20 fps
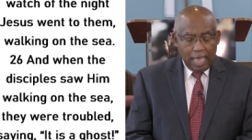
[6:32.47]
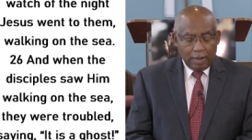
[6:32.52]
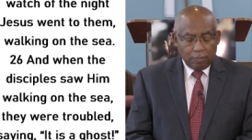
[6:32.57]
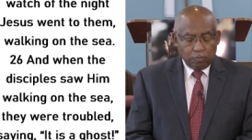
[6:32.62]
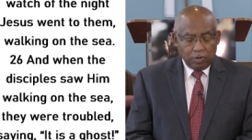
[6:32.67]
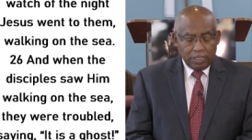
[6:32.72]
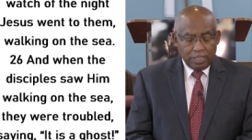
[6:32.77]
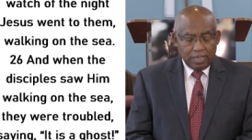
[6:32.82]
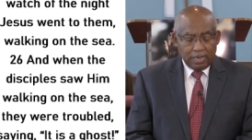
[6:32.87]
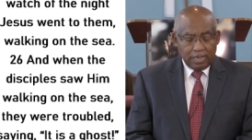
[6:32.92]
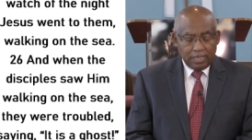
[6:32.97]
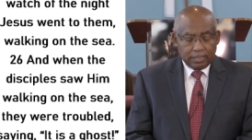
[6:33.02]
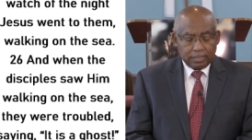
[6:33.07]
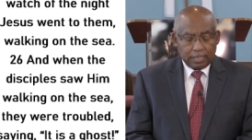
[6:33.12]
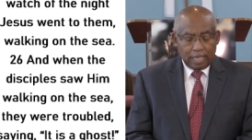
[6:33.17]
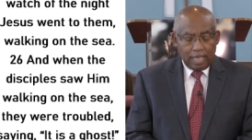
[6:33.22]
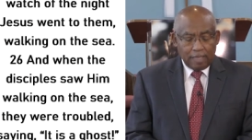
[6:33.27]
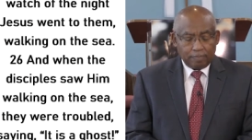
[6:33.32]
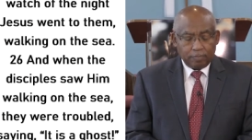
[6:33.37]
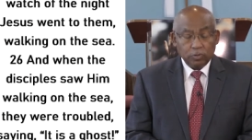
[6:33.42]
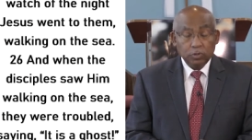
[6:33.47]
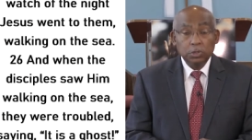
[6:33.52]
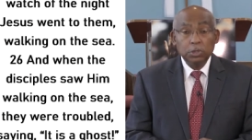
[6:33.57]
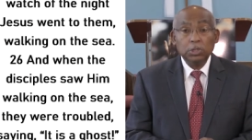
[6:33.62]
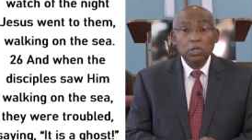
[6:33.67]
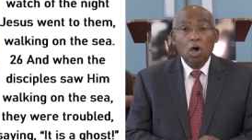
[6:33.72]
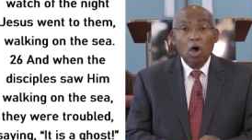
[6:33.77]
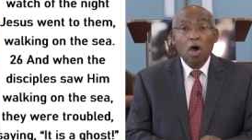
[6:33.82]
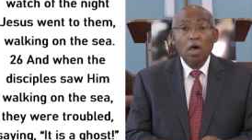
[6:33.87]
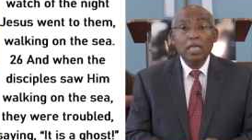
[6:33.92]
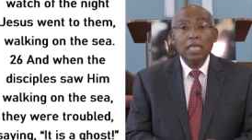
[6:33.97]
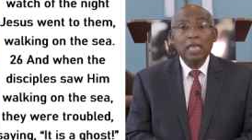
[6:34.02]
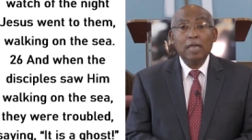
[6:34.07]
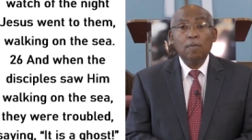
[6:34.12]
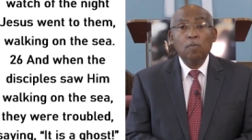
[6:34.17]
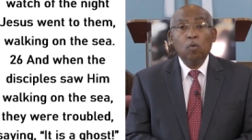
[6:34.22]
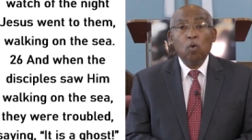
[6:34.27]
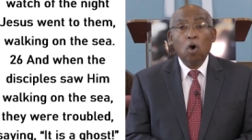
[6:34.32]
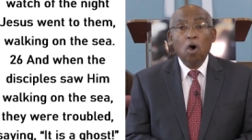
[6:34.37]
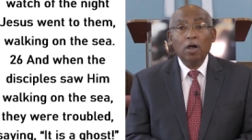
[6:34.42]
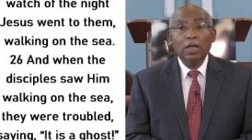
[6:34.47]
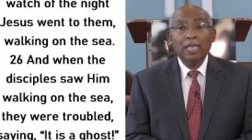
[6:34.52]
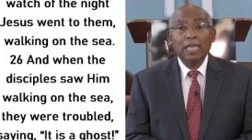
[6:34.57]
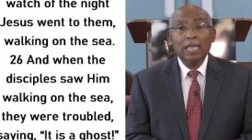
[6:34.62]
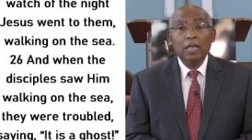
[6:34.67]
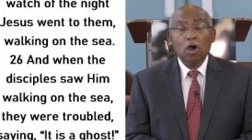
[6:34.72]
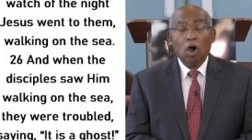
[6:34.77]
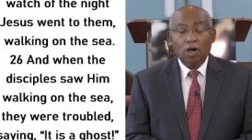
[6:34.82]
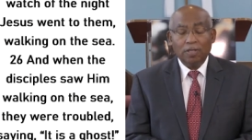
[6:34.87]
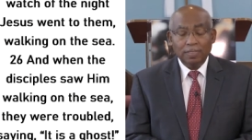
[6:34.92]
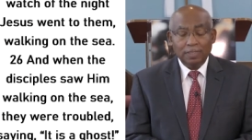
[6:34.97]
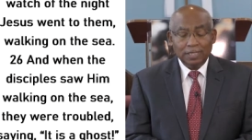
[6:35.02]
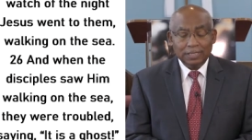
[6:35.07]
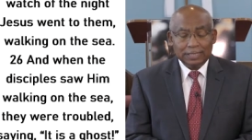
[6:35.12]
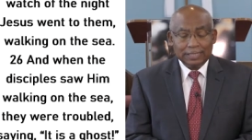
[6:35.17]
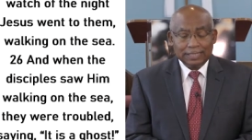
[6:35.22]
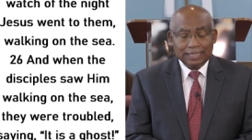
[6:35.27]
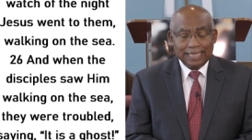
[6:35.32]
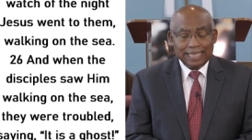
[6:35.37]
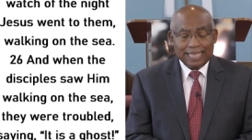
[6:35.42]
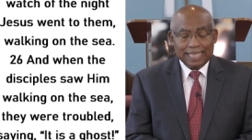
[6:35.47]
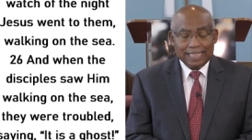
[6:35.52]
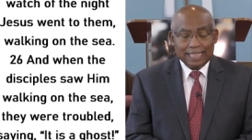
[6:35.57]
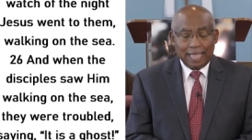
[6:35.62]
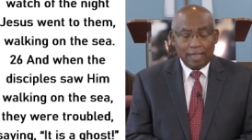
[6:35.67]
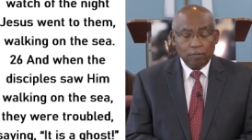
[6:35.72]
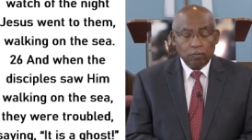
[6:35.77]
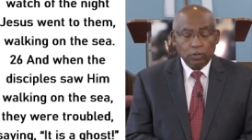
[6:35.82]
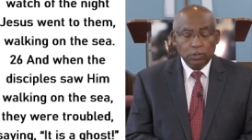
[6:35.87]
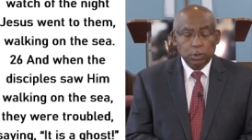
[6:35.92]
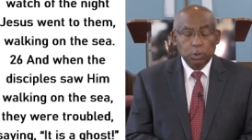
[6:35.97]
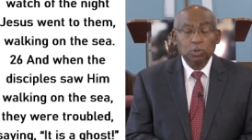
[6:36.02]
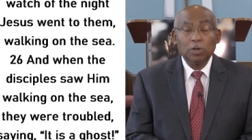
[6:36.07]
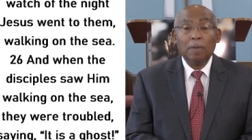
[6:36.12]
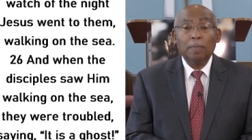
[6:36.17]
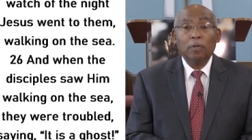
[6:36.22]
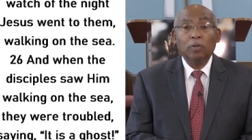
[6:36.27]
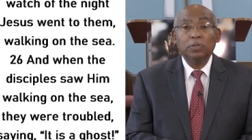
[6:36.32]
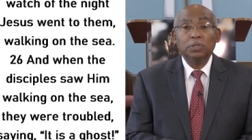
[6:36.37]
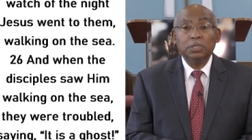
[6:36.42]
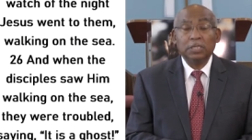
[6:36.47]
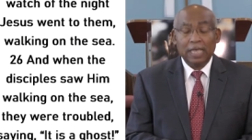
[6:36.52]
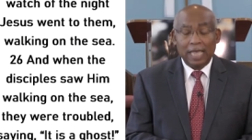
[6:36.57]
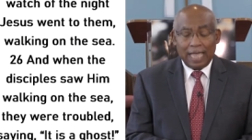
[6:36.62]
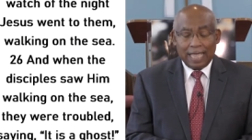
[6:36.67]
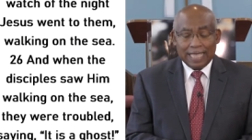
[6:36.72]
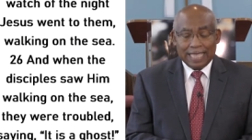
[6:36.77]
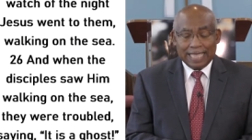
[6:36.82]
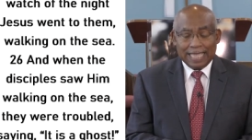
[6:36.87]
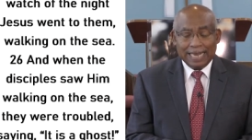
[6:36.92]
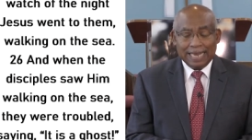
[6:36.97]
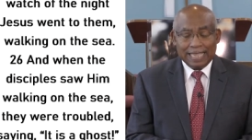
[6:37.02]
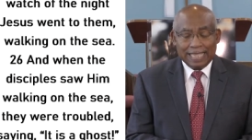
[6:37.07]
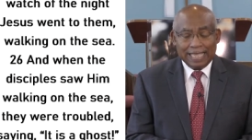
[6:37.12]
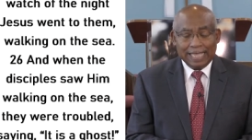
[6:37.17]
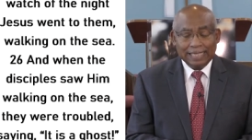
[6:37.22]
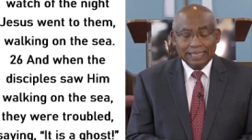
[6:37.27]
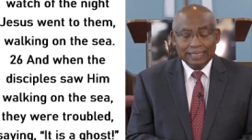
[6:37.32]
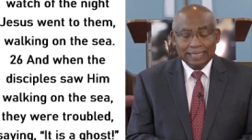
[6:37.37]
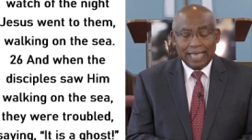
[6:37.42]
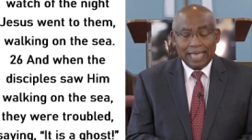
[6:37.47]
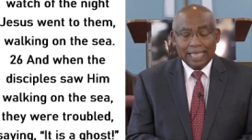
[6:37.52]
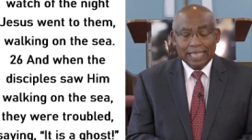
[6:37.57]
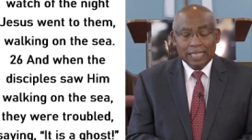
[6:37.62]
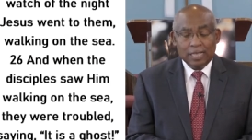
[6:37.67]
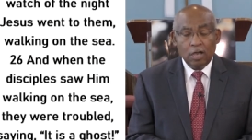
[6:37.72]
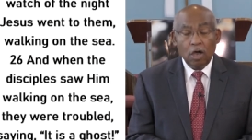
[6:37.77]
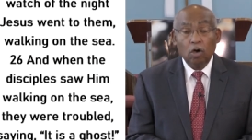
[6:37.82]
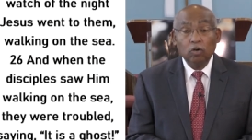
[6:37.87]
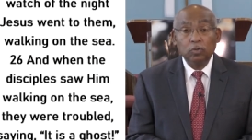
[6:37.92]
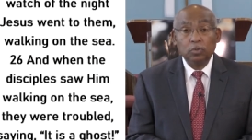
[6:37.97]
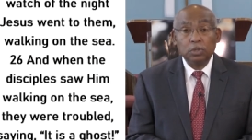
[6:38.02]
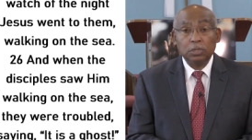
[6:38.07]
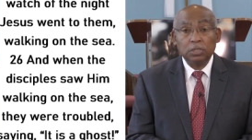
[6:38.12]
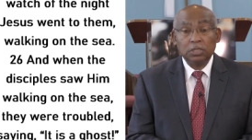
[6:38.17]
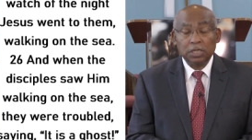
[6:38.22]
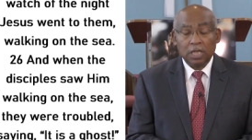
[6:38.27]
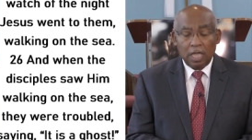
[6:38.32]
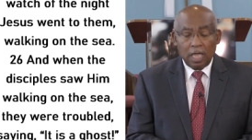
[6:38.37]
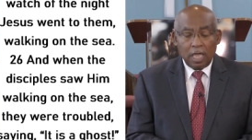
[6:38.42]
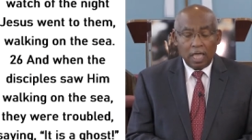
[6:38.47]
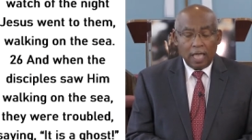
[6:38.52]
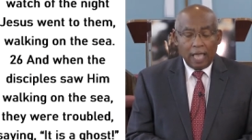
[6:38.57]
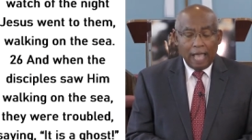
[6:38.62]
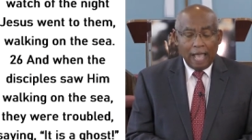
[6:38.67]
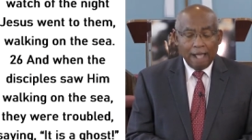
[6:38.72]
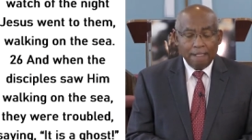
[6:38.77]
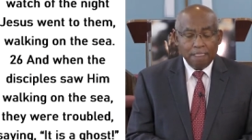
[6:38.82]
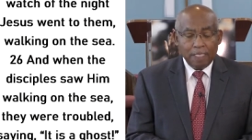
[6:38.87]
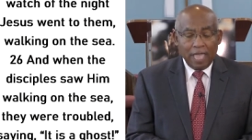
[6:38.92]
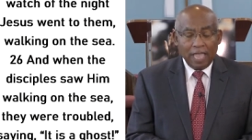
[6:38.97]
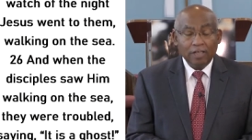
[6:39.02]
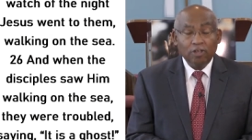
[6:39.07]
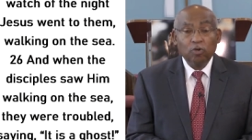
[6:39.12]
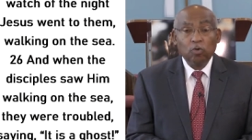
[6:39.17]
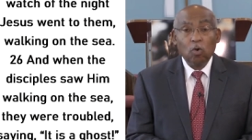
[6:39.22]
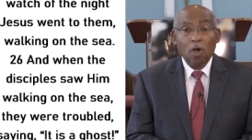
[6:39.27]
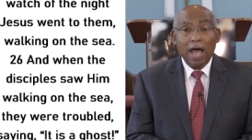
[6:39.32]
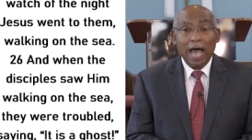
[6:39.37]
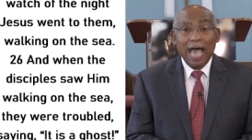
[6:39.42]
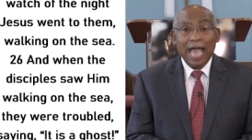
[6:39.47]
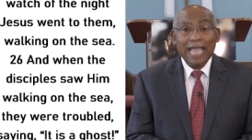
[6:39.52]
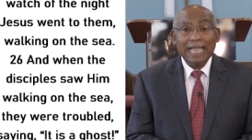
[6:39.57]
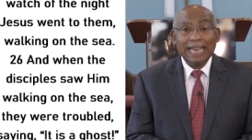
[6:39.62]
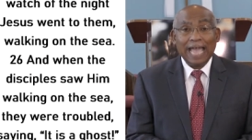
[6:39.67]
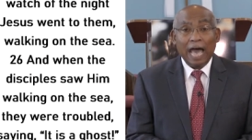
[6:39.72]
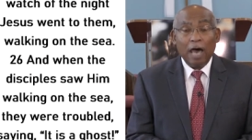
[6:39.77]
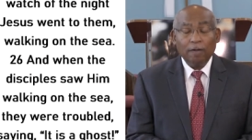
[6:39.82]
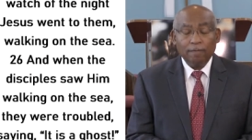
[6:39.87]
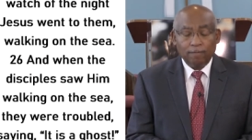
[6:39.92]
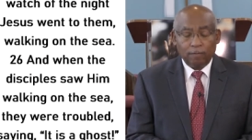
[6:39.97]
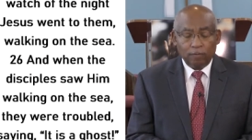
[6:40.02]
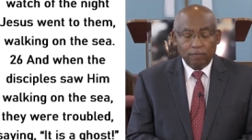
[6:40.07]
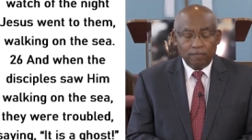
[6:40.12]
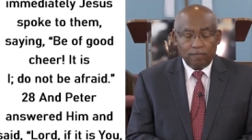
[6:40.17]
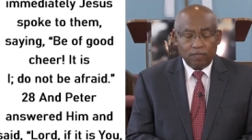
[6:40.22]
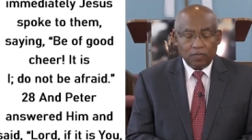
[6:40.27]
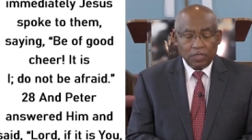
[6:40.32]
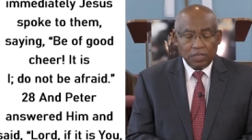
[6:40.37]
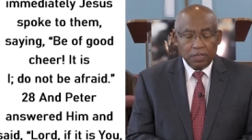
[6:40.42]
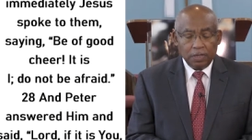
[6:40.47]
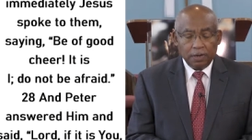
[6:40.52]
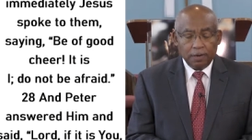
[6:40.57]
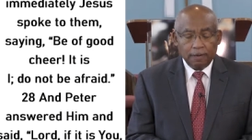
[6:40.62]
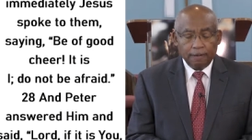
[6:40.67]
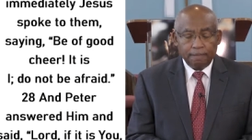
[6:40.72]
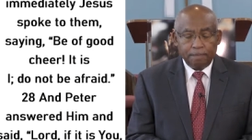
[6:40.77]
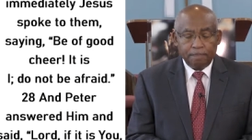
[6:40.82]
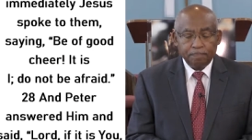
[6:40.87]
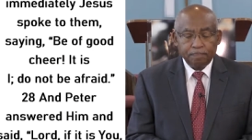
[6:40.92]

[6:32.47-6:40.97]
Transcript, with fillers: And when the disciples saw him walking on the sea, they were troubled, saying, It is a ghost. And they cried out for fear.